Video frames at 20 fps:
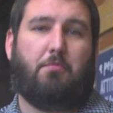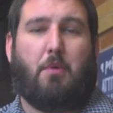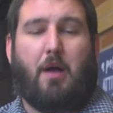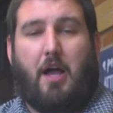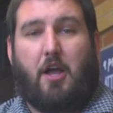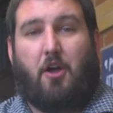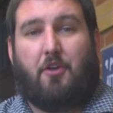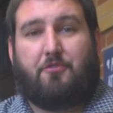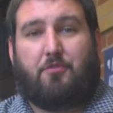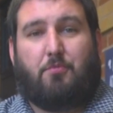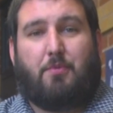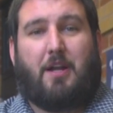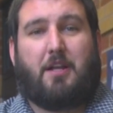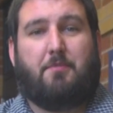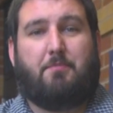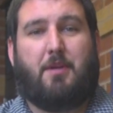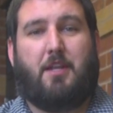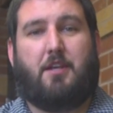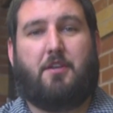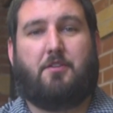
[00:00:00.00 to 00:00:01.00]
I also
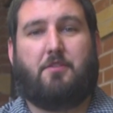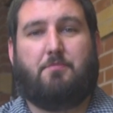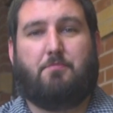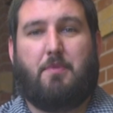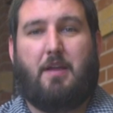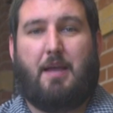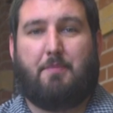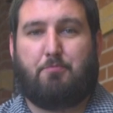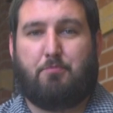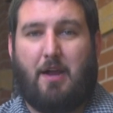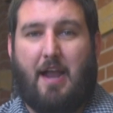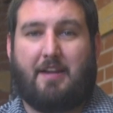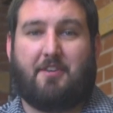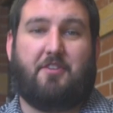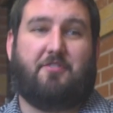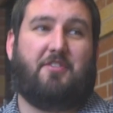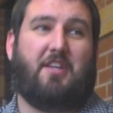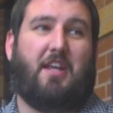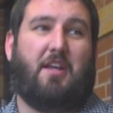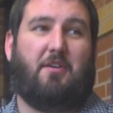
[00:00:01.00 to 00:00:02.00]
recommend
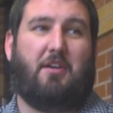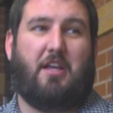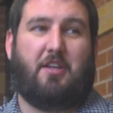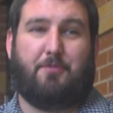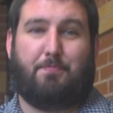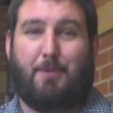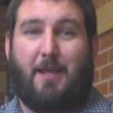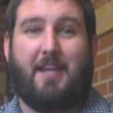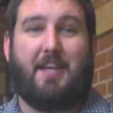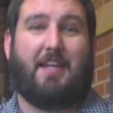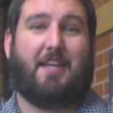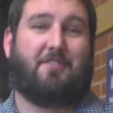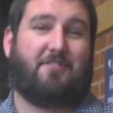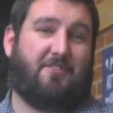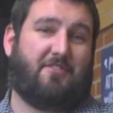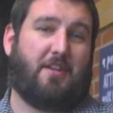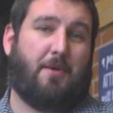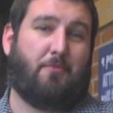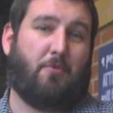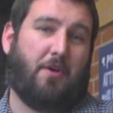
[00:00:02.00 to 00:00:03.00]
practicing explaining it to
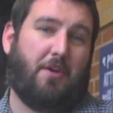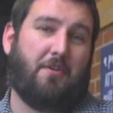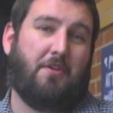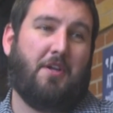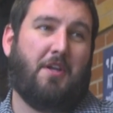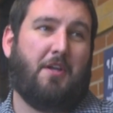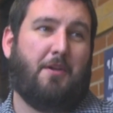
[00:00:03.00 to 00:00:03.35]
someone